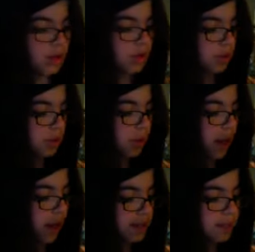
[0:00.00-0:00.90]
you
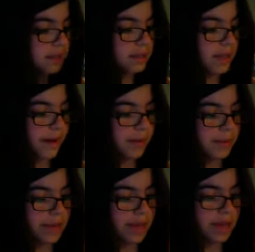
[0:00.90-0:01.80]
guys scare
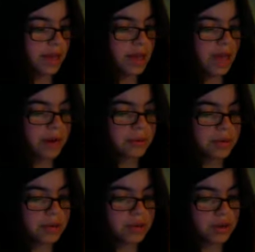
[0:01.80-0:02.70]
me.
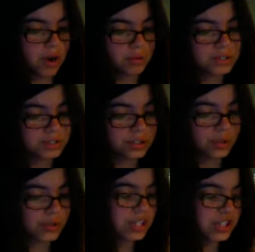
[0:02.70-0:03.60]
Everybody knows there's no
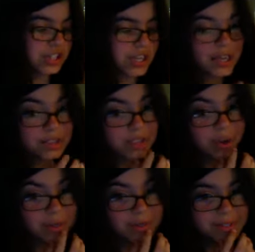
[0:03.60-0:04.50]
such thing as
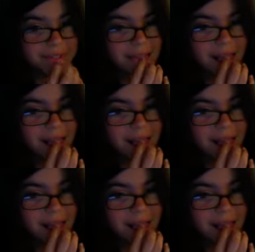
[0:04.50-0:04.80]
ghosts."